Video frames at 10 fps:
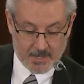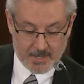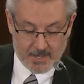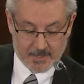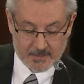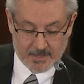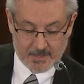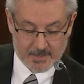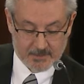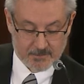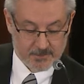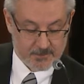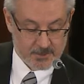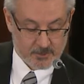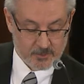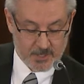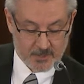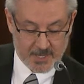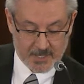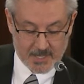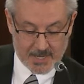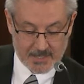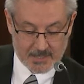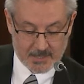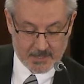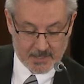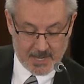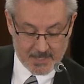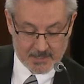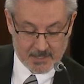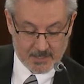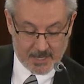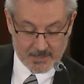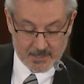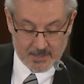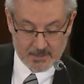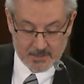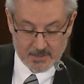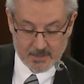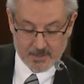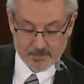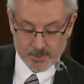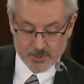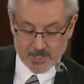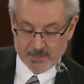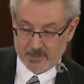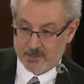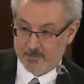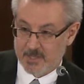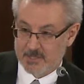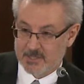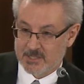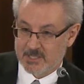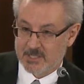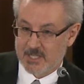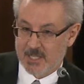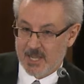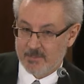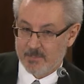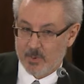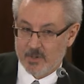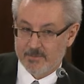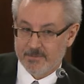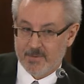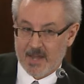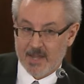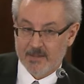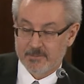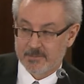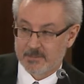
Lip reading: And in fiscal year 18-19, projected to be 68.5.